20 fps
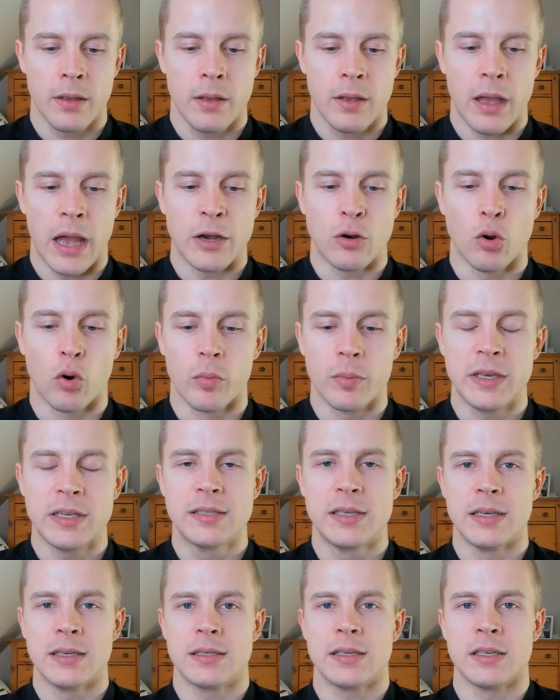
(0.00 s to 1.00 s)
And
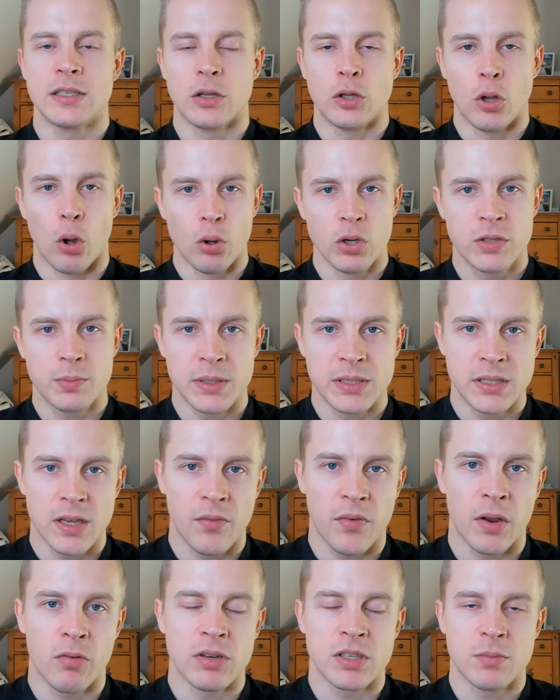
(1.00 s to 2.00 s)
hormesis is a
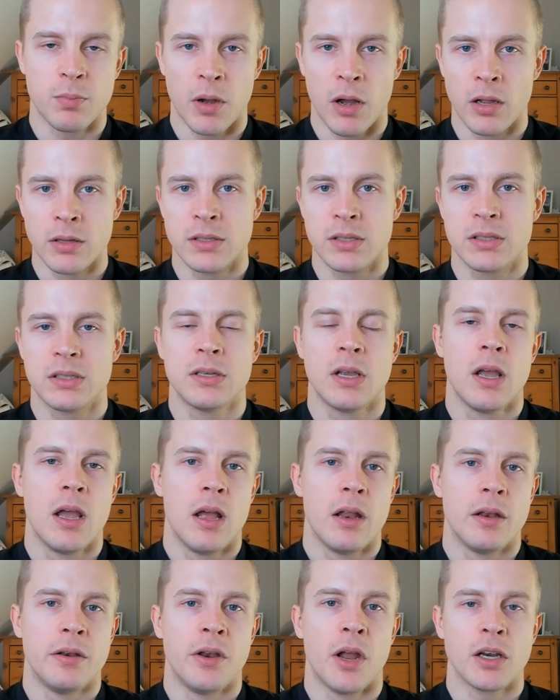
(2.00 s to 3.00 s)
dose-specific response,
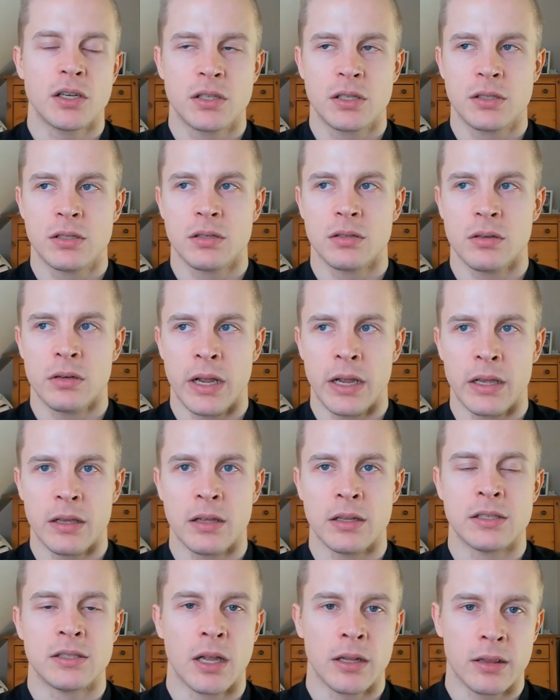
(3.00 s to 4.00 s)
not like,
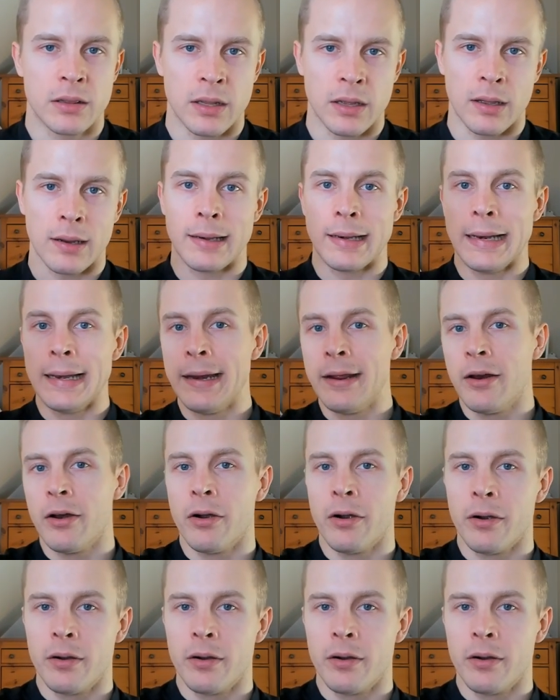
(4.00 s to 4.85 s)
it's not like a linear